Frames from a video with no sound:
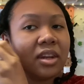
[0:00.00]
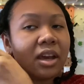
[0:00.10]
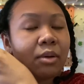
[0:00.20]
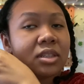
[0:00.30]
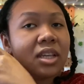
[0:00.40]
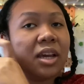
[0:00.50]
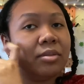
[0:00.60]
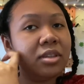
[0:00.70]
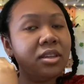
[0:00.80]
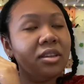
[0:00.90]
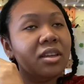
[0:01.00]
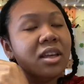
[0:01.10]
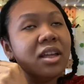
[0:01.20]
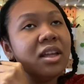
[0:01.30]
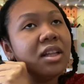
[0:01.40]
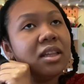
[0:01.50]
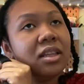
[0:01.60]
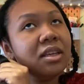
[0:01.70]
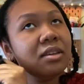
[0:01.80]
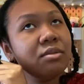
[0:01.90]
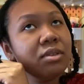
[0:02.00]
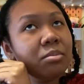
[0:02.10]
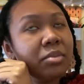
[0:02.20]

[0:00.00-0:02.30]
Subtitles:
Now it's time to live and